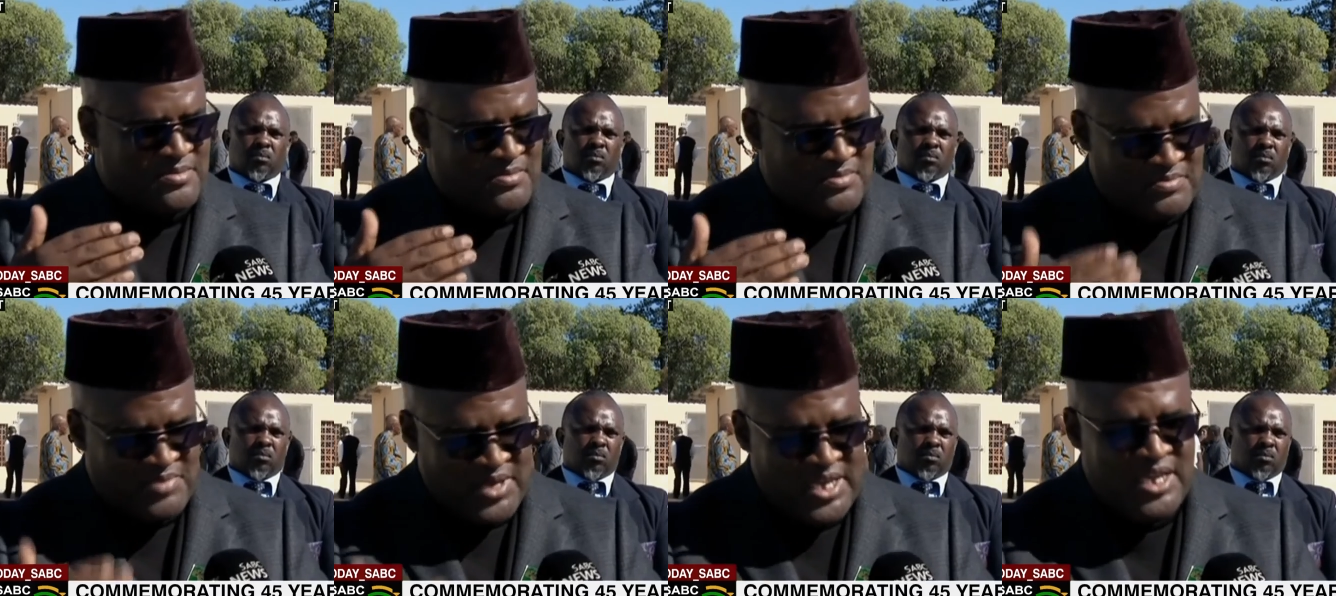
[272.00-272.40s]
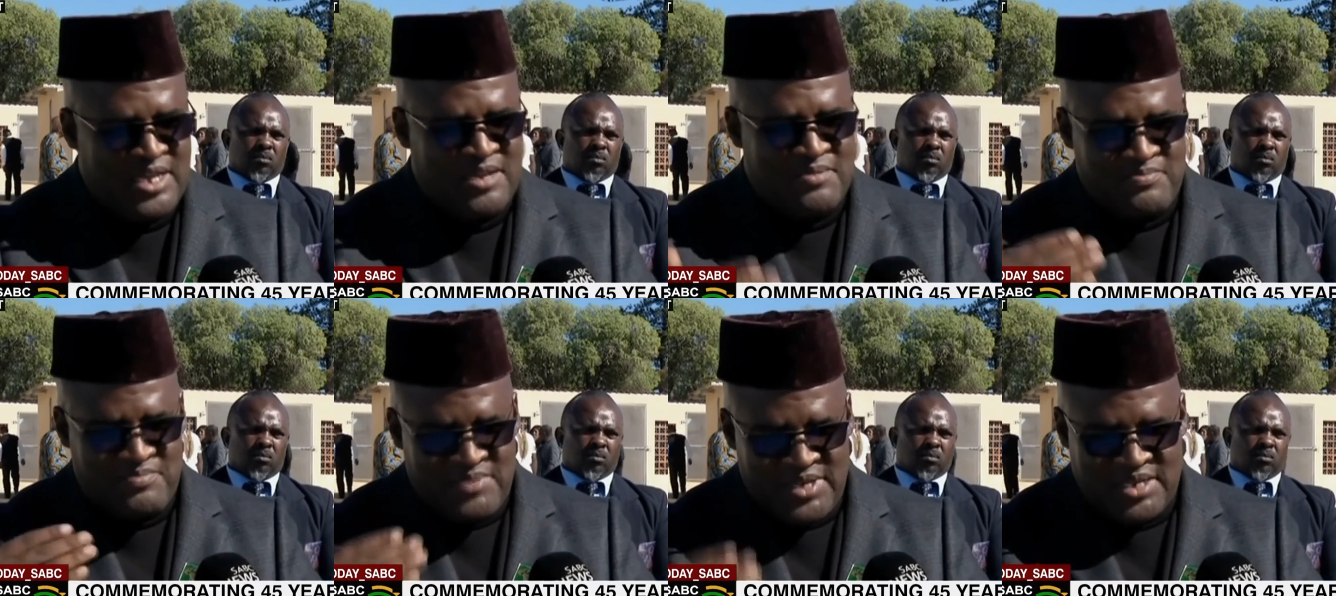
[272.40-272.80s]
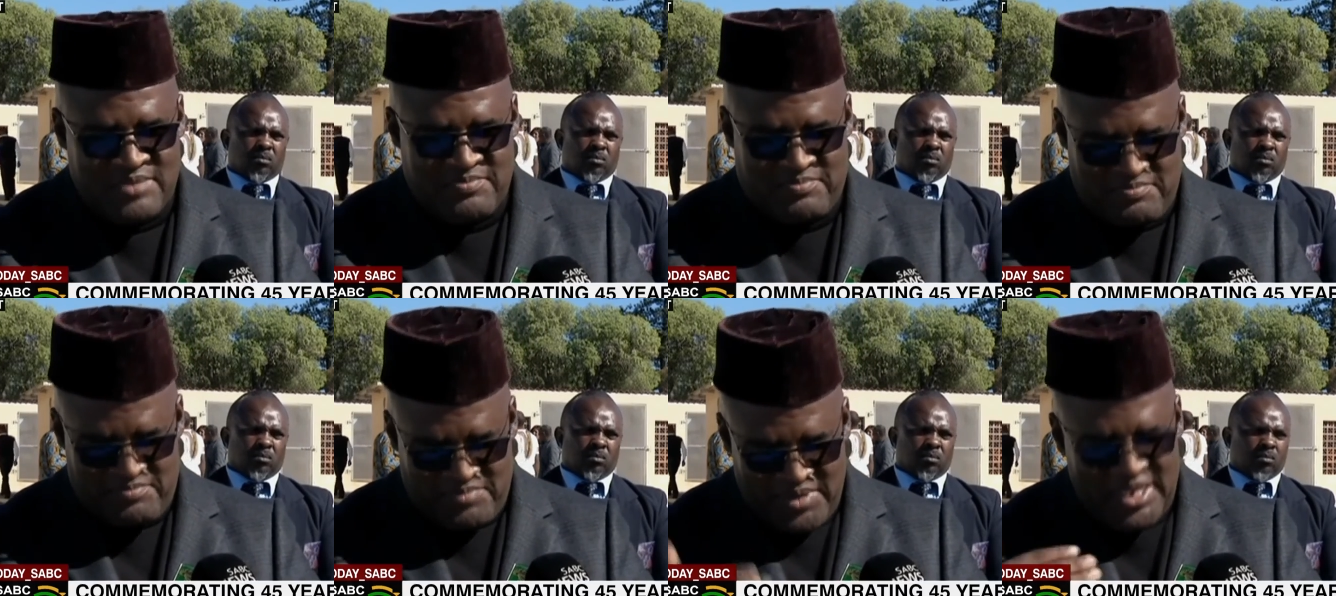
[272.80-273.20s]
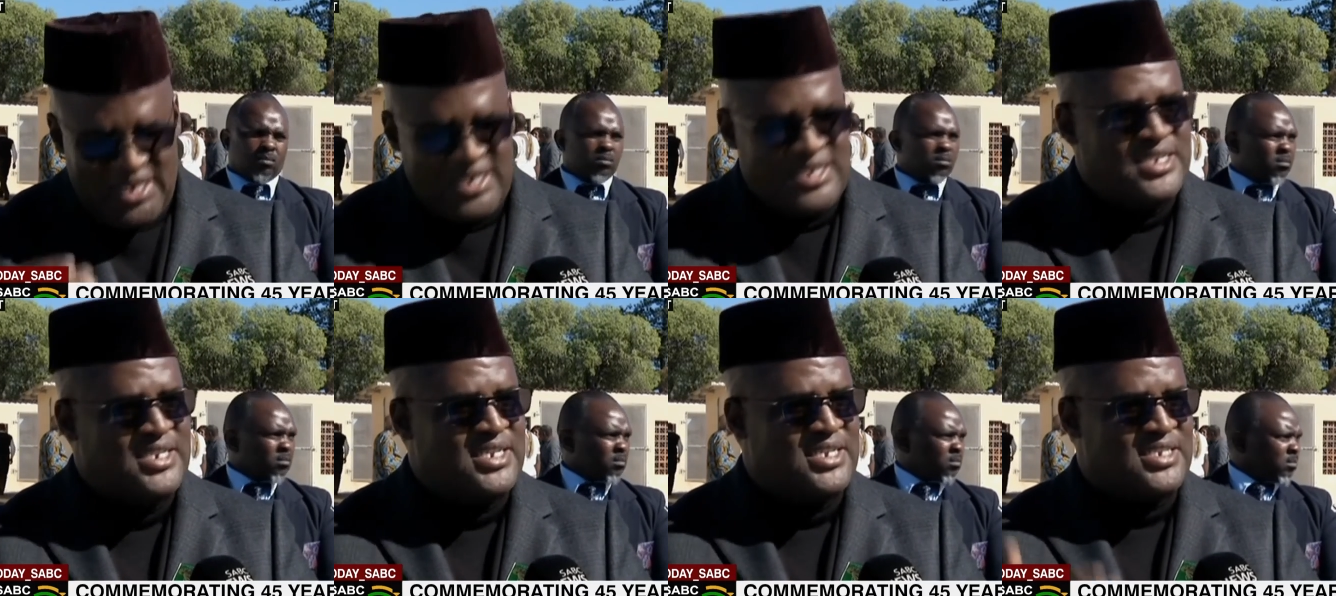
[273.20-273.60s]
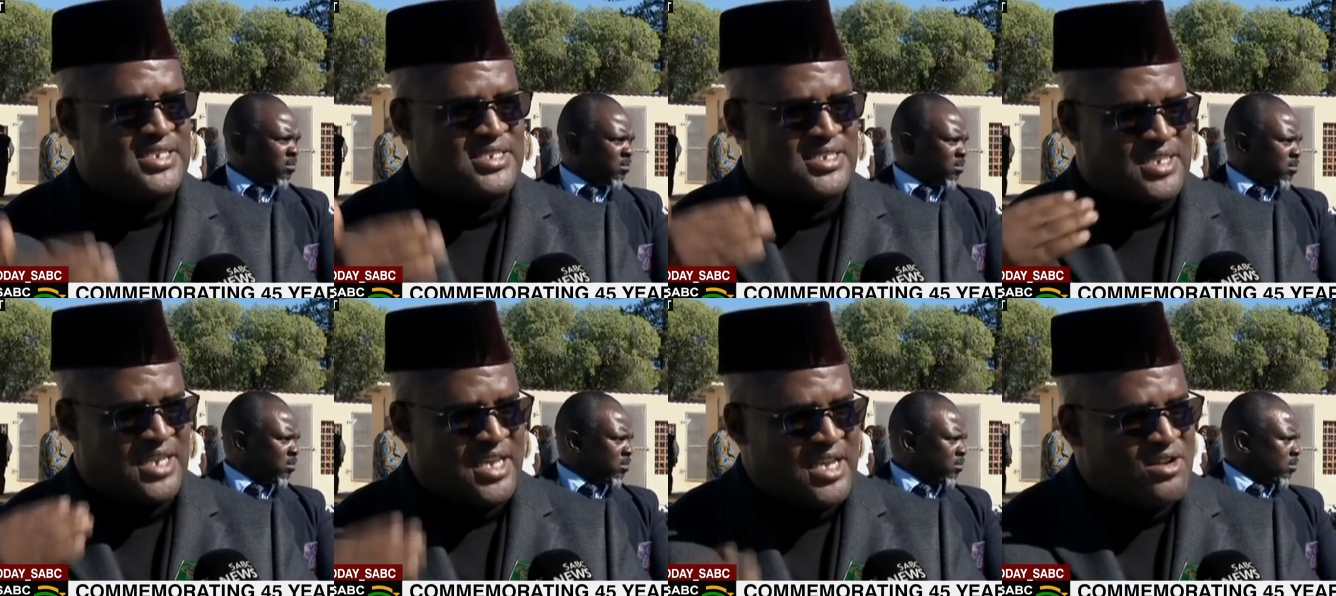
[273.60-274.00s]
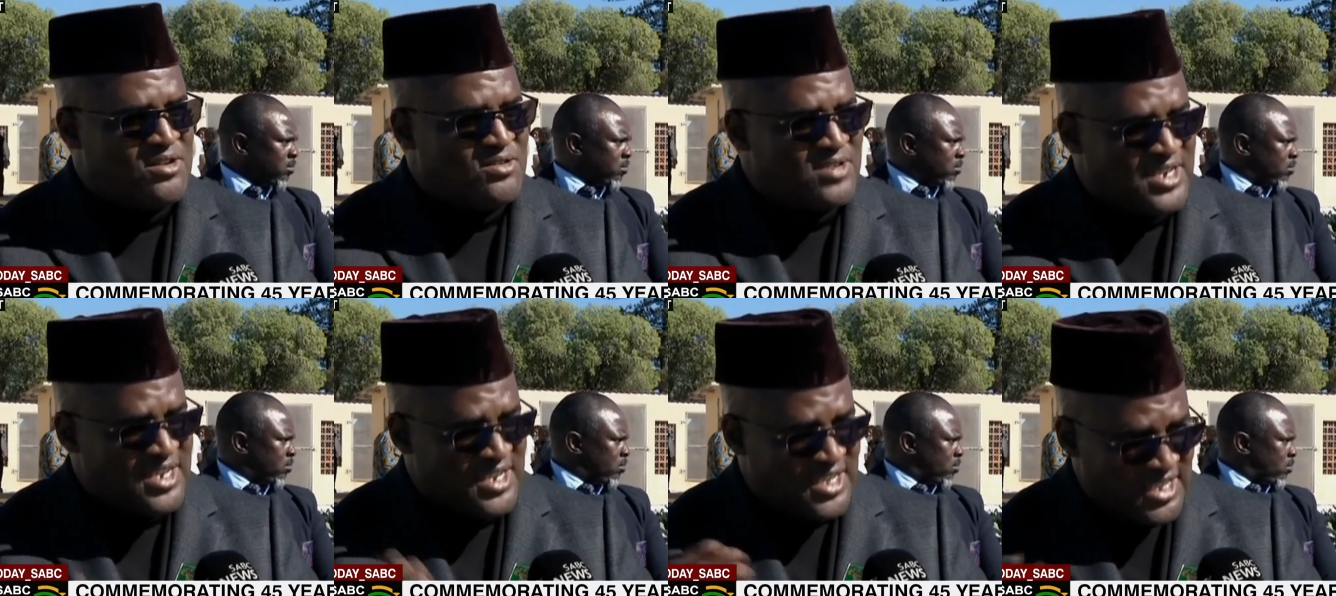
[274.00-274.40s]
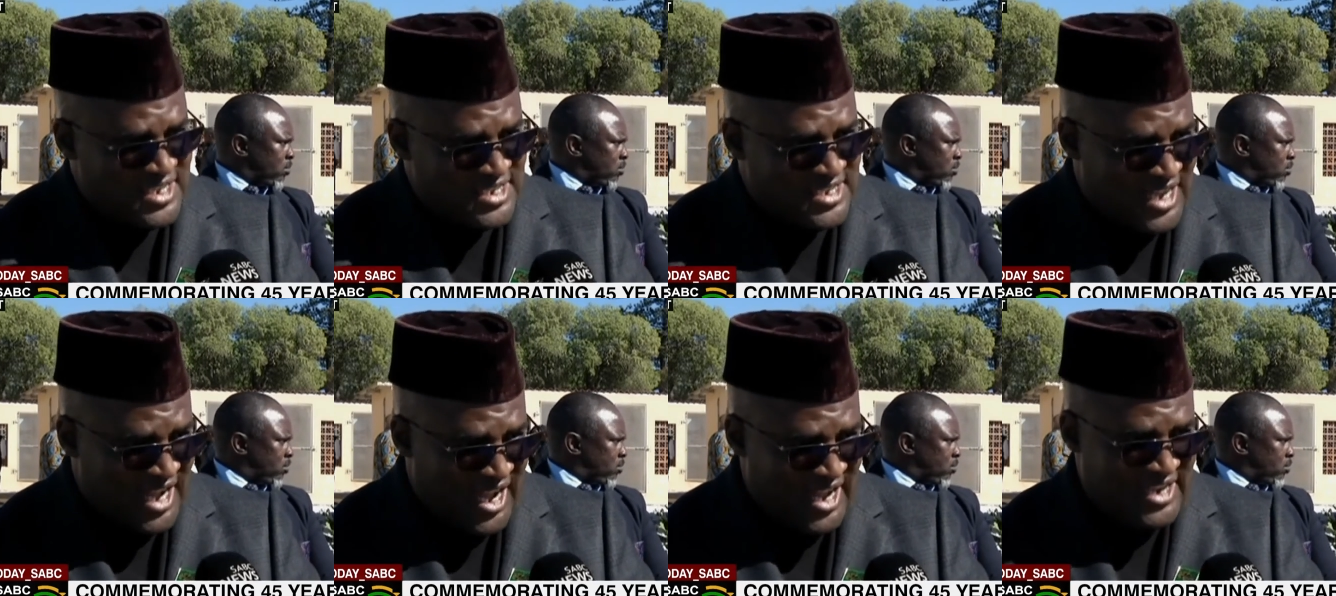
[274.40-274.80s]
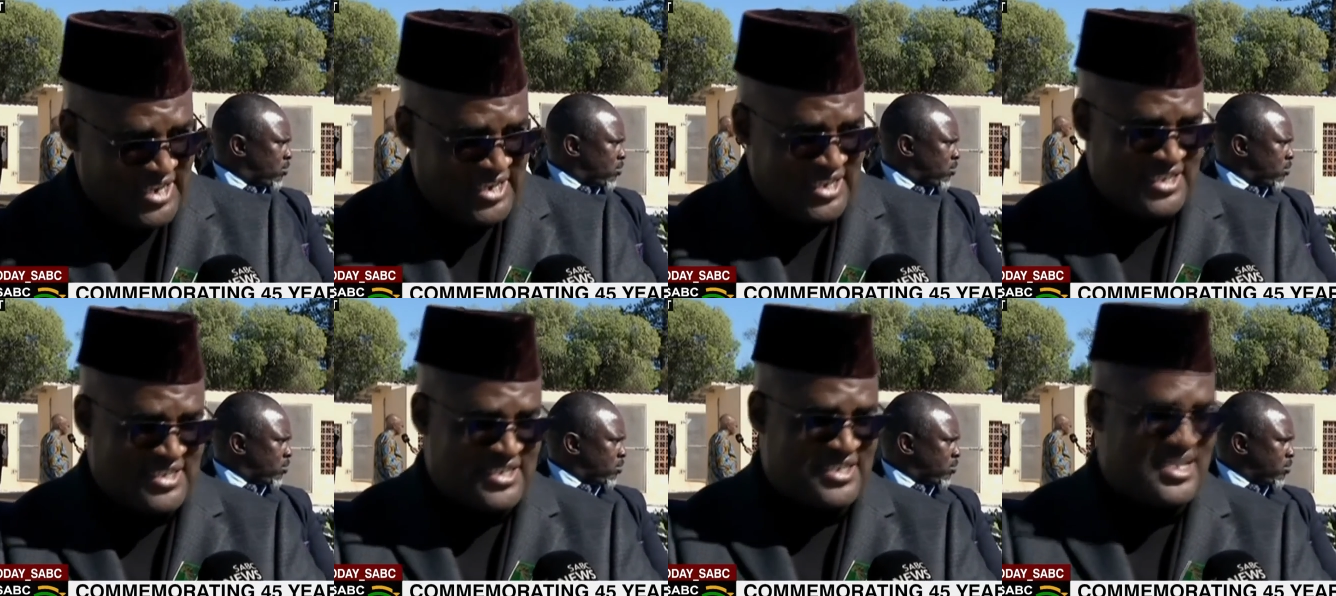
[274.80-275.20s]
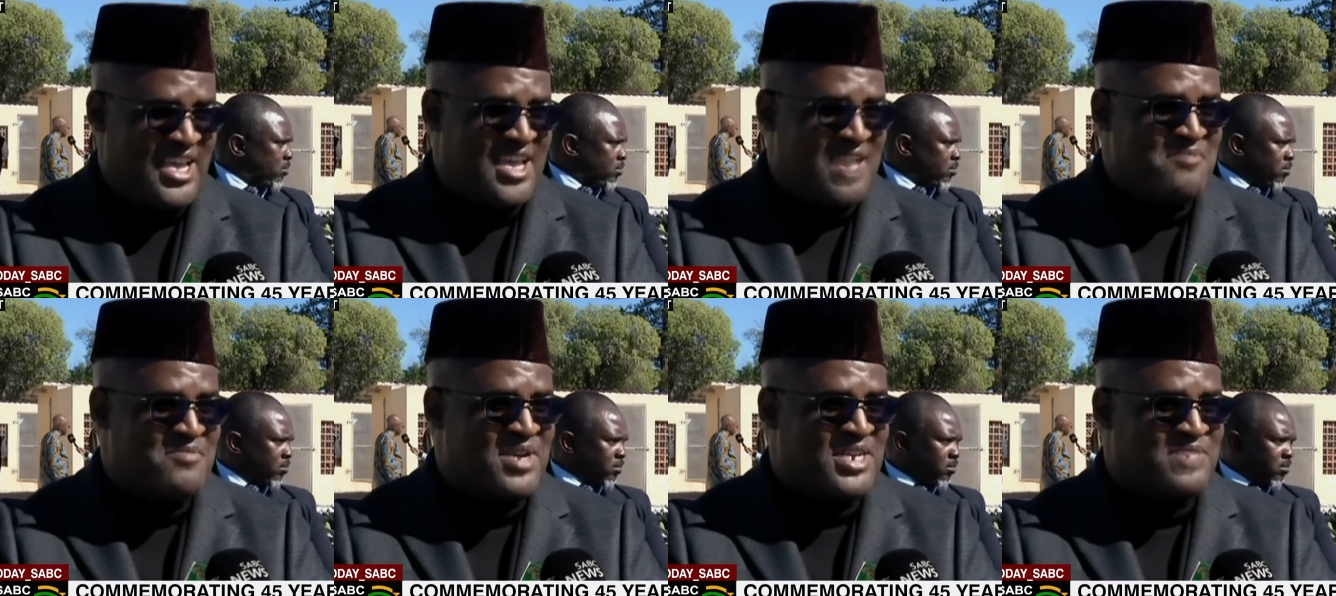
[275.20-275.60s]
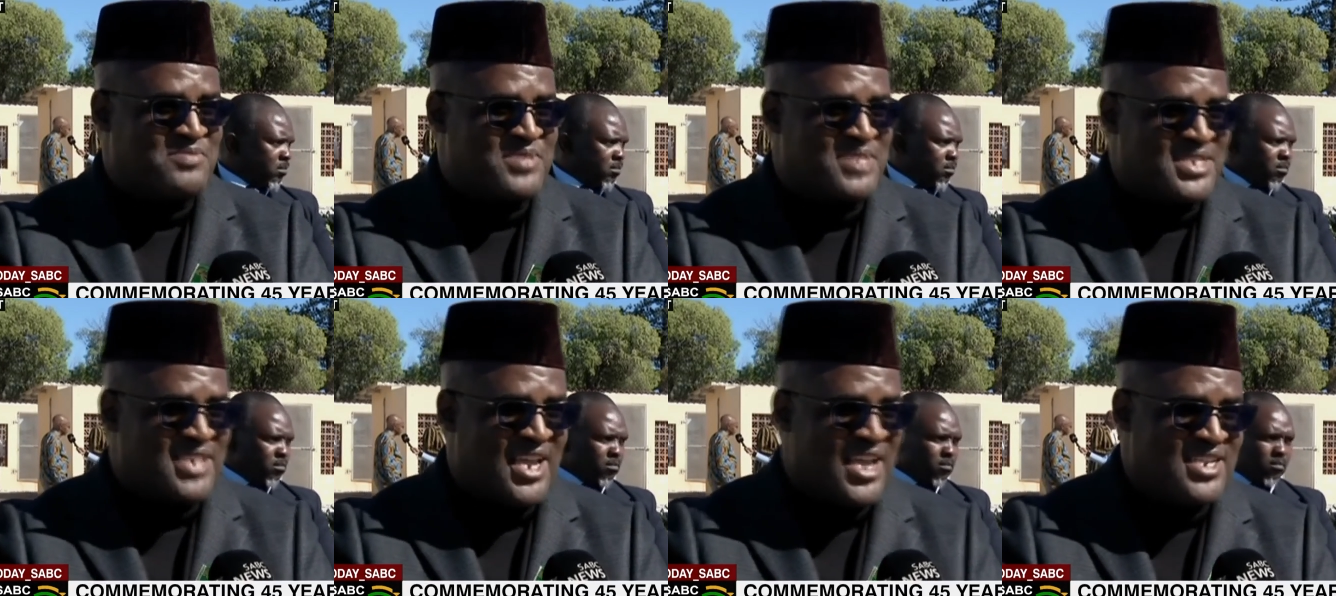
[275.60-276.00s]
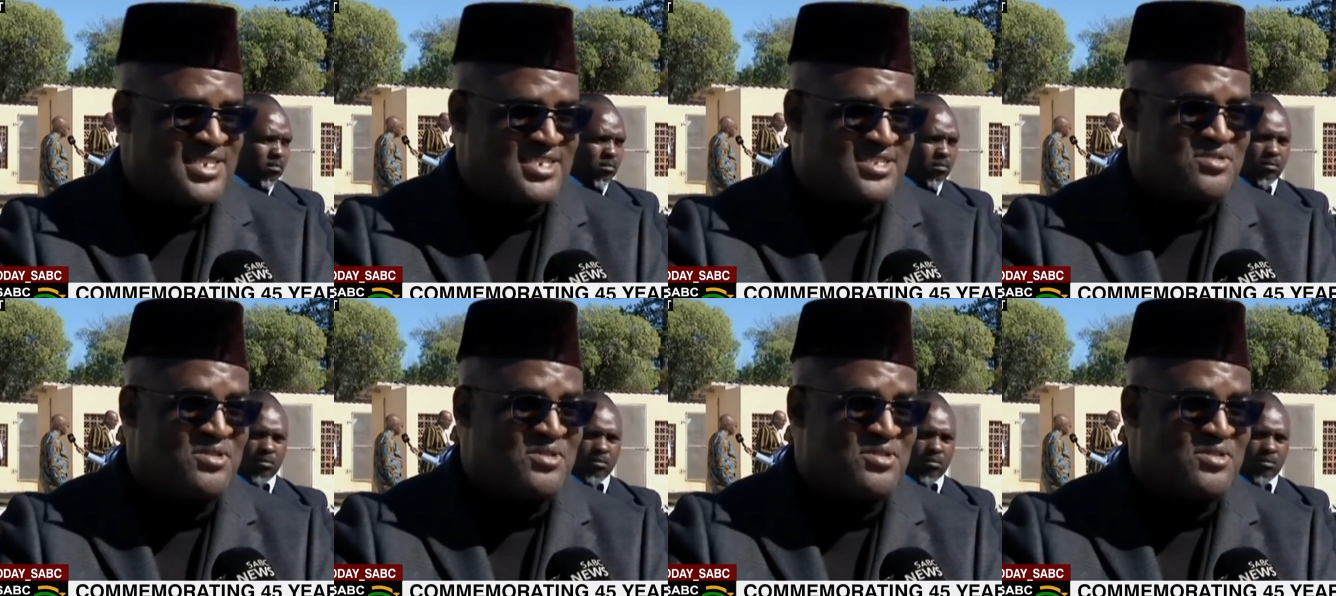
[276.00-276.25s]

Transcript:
Speaker 1: big, big buildings, including this country's name, must be changed to